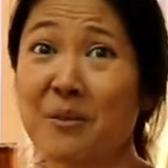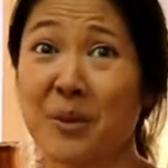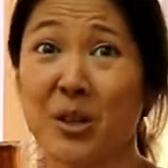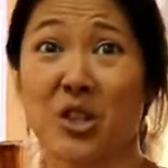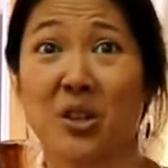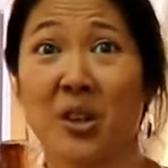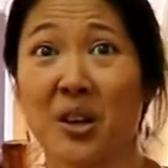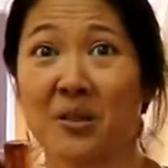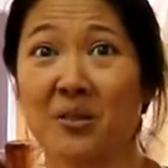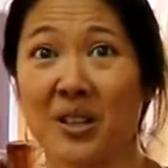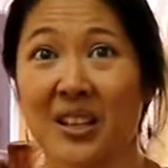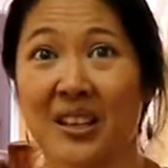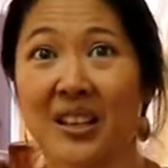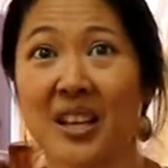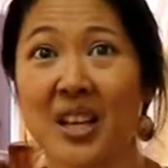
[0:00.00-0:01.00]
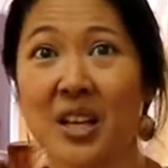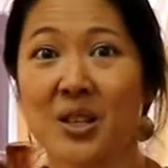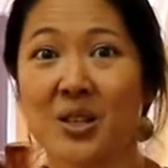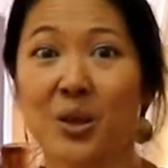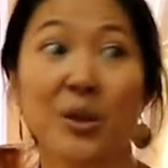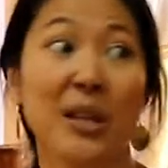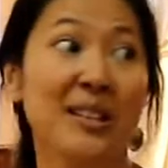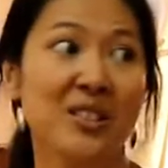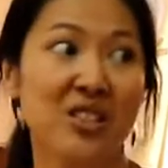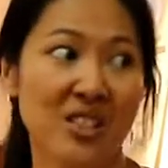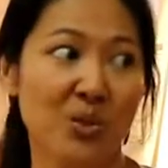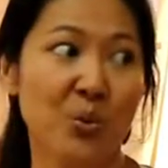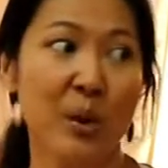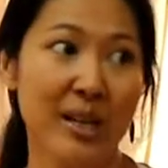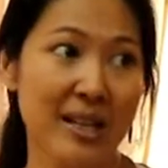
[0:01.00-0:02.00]
much thought really. So that's
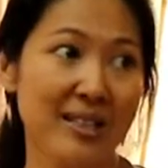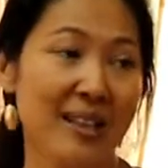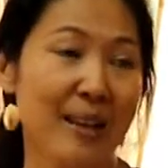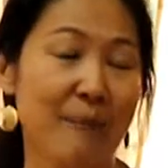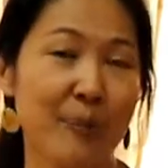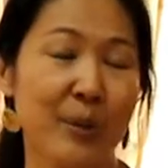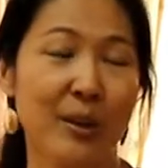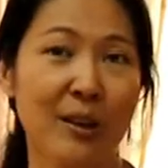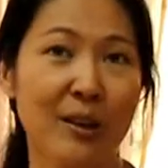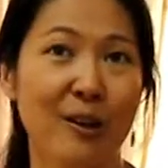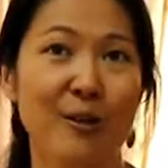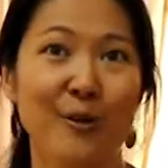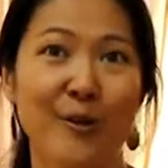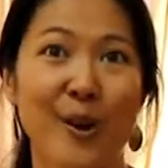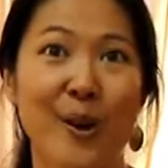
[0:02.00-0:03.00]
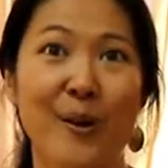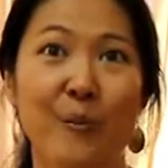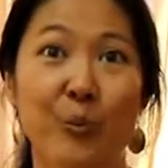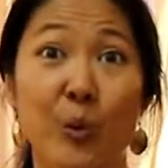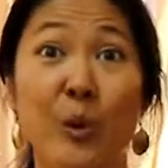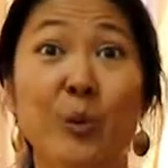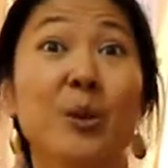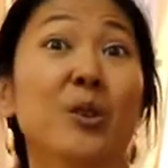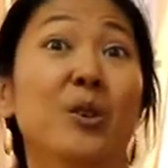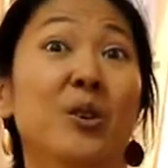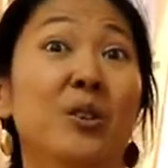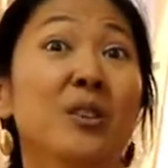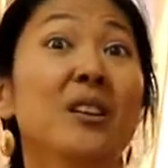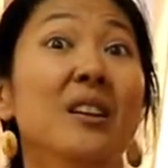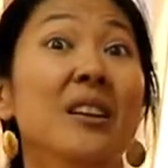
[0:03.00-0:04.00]
just one example of what we
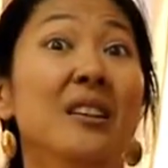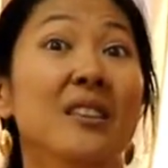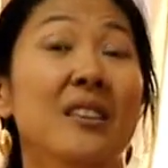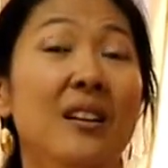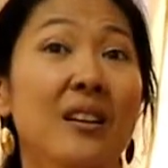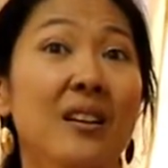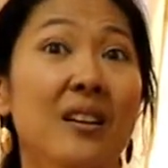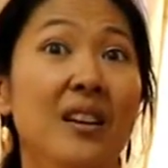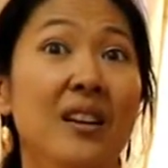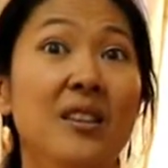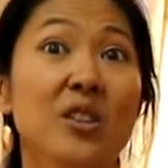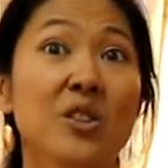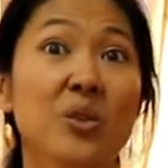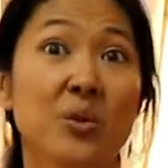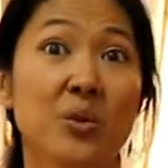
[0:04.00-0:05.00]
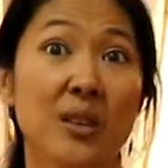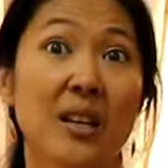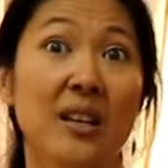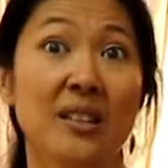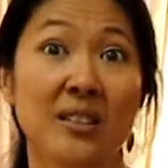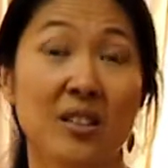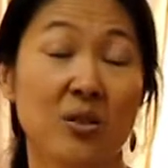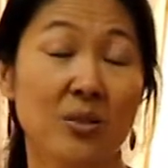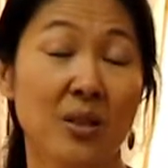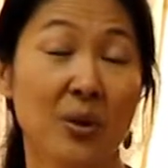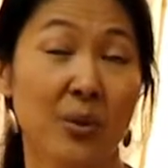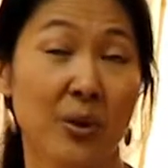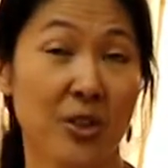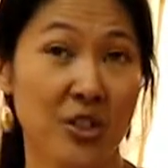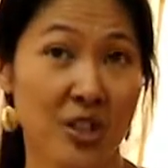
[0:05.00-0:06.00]
learned in the 2-day, it's a 2-day
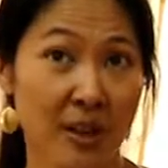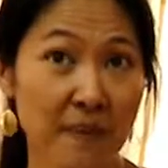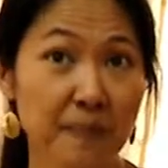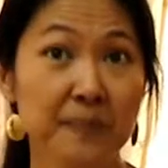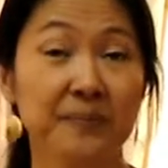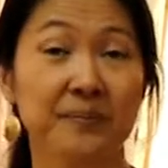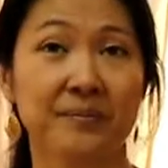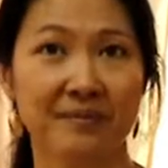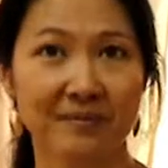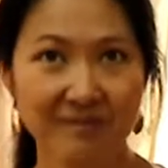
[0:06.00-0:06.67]
workshop.